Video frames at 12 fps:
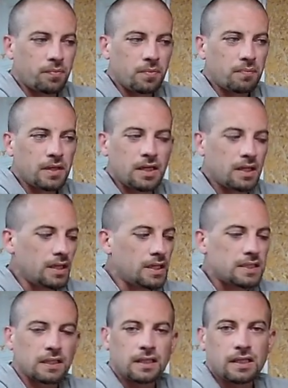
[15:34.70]
be
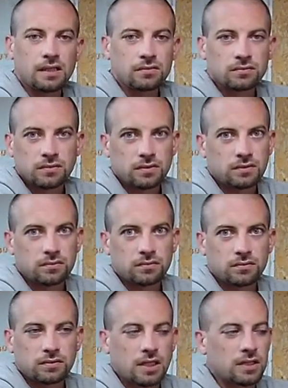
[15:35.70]
easily
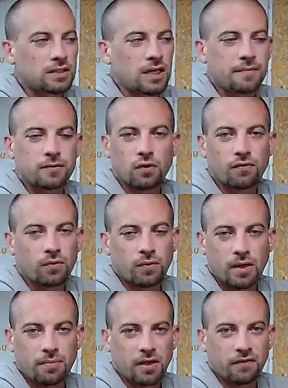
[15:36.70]
10 times over what
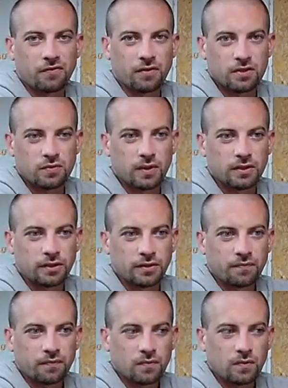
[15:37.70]
I paid for this welder.
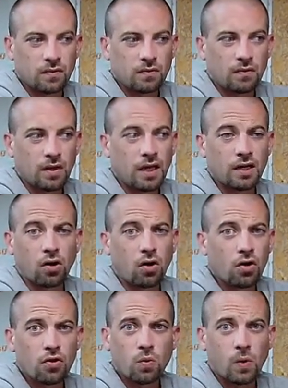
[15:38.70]
And
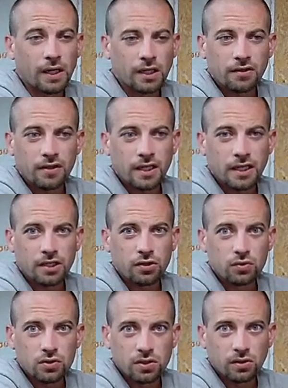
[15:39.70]
all the wire that I
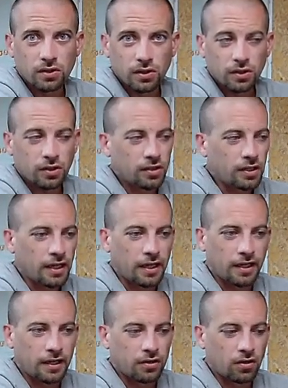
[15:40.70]
used to learn,
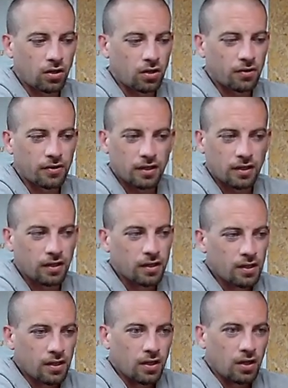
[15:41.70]
and all
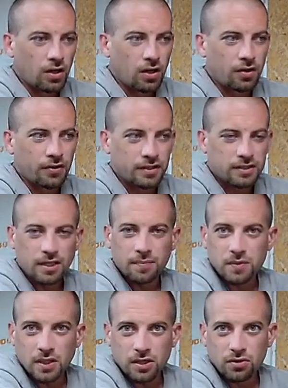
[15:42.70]
the
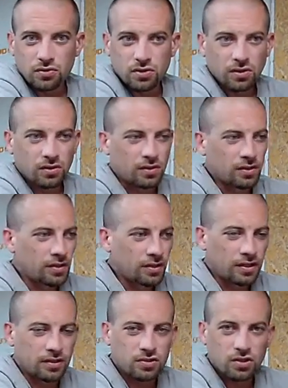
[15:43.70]
tips I used to learn,
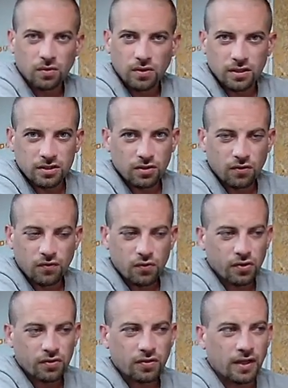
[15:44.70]
and so on and so
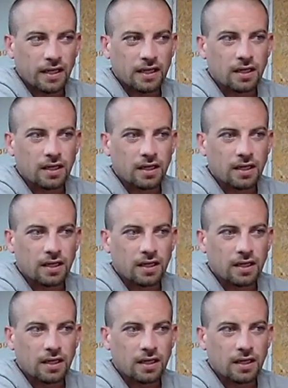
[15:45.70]
forth, like,